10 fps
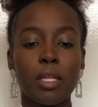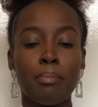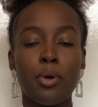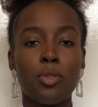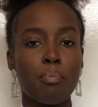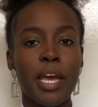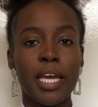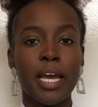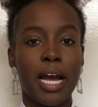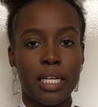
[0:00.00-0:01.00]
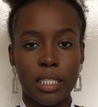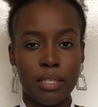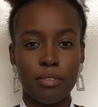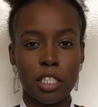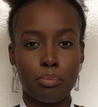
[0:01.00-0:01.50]
both making and
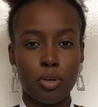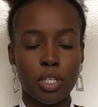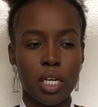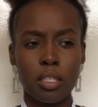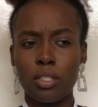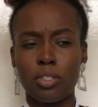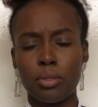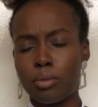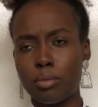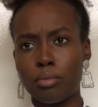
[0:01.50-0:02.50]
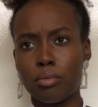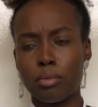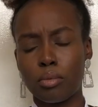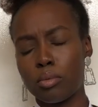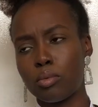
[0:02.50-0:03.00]
delivering the products. So
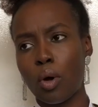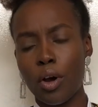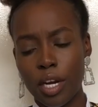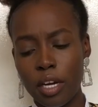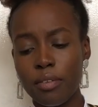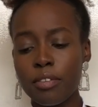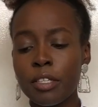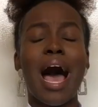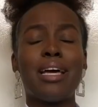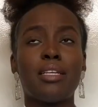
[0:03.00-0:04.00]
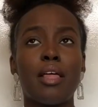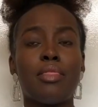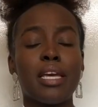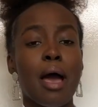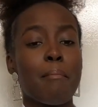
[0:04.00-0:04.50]
what on earth? And
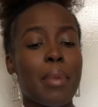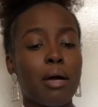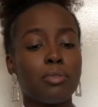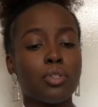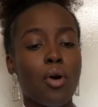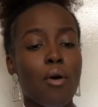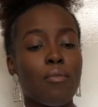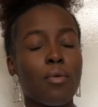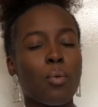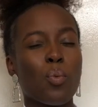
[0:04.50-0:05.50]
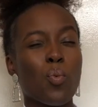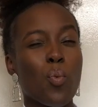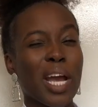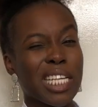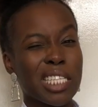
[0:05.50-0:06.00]
the amount of
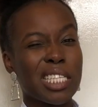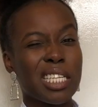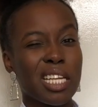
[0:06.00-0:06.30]
waste